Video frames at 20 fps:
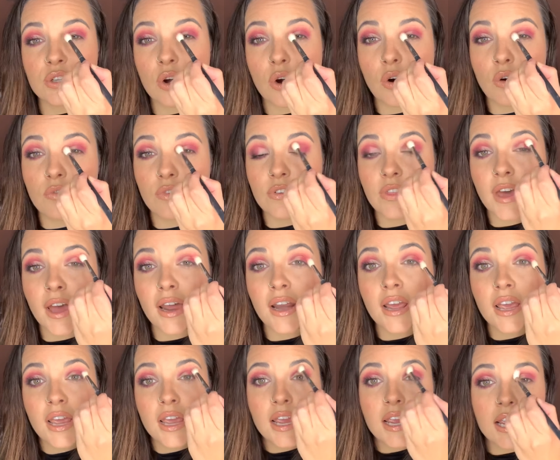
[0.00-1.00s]
over that.
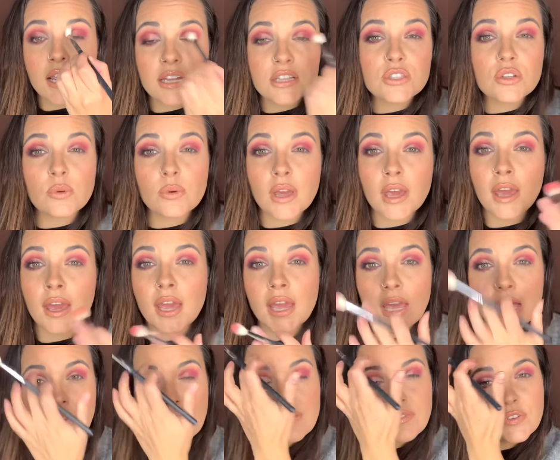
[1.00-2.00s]
It's okay
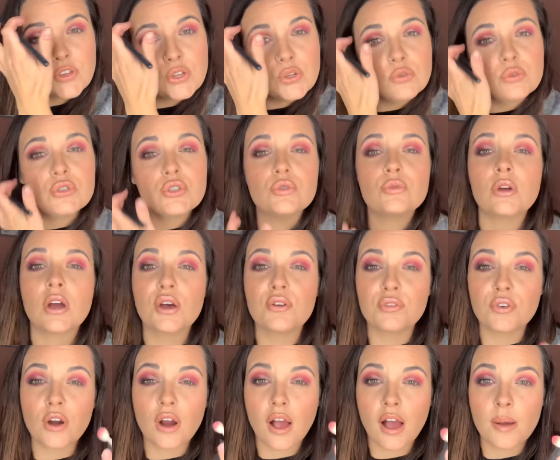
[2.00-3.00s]
if you do
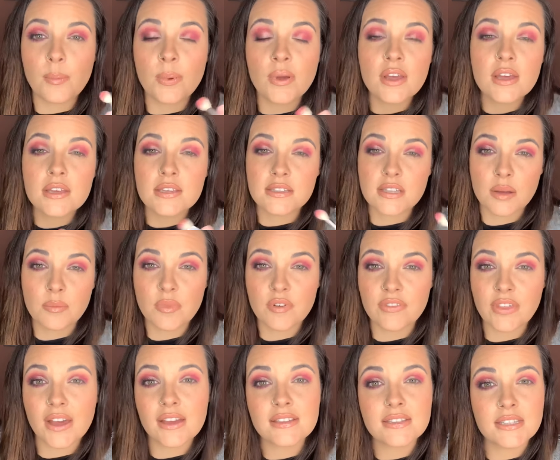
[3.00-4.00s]
cover up some of
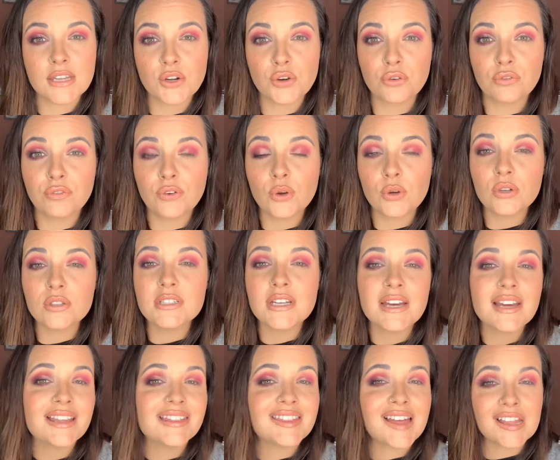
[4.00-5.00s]
that centerfold.
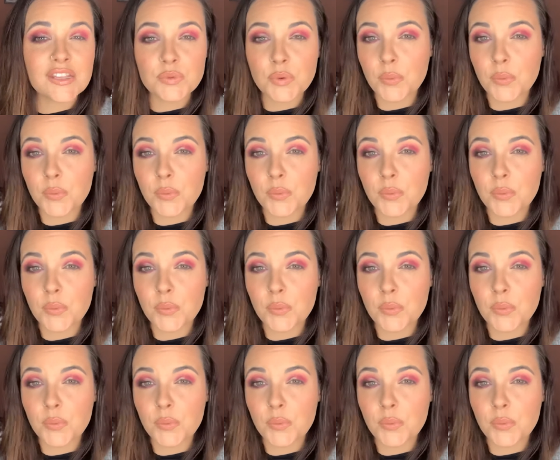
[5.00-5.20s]
That's what